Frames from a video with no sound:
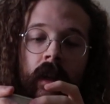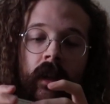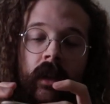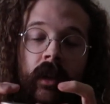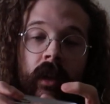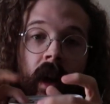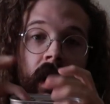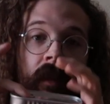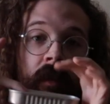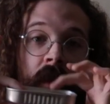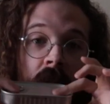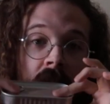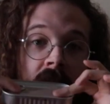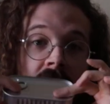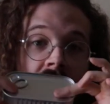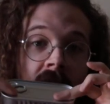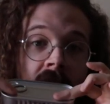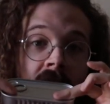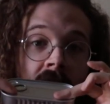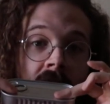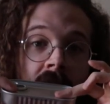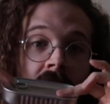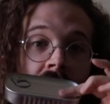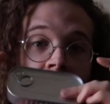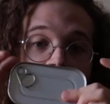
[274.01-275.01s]
you have your
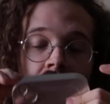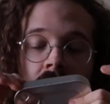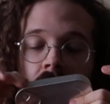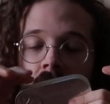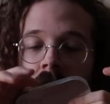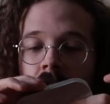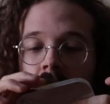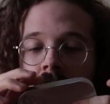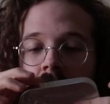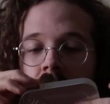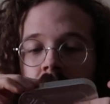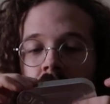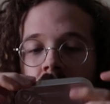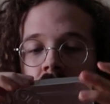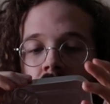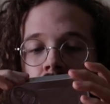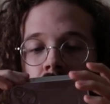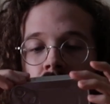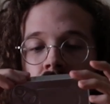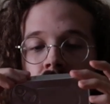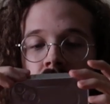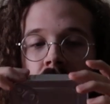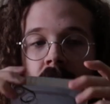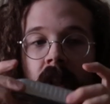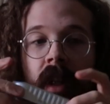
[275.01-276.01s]
can, and
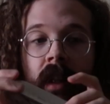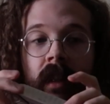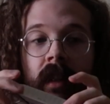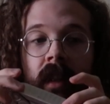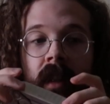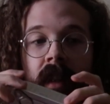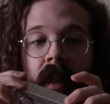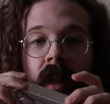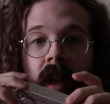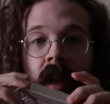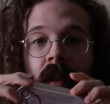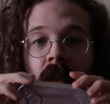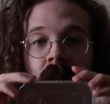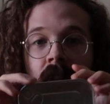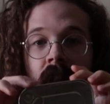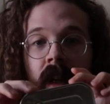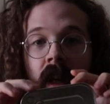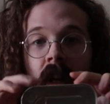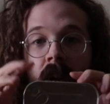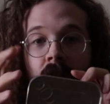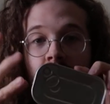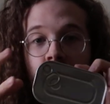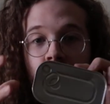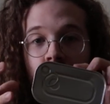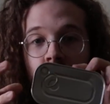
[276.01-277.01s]
in the can you're
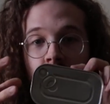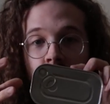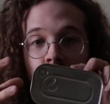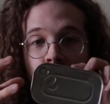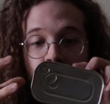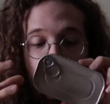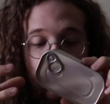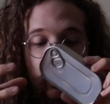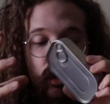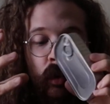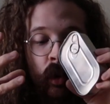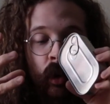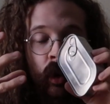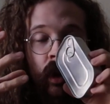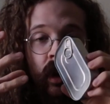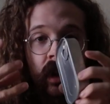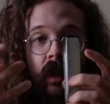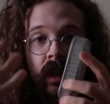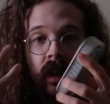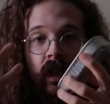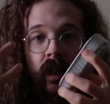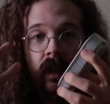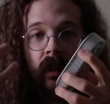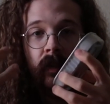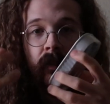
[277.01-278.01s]
gonna have your
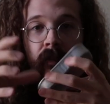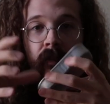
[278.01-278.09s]
pure